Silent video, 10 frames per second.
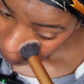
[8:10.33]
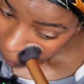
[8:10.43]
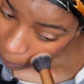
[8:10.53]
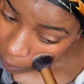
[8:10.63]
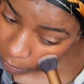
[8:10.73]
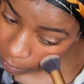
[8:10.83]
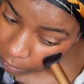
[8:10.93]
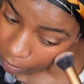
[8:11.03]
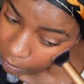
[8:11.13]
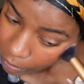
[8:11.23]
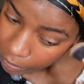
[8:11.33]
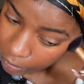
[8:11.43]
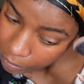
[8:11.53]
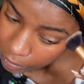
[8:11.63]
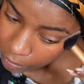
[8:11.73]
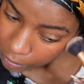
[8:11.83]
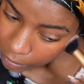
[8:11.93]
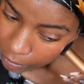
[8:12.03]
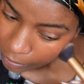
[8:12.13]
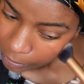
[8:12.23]
from this BB cream. So if
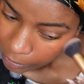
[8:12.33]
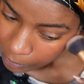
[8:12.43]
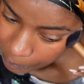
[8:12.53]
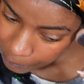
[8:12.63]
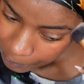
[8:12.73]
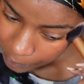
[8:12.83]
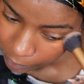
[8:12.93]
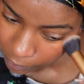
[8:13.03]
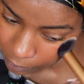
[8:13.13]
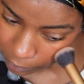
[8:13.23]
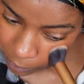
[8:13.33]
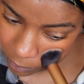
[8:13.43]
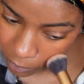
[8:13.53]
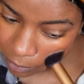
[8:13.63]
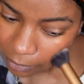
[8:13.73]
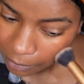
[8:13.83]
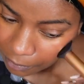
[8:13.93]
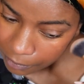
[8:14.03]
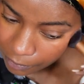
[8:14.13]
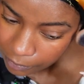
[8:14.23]
you are about my
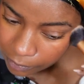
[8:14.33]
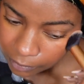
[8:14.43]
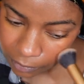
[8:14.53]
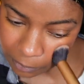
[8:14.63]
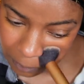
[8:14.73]
complexion or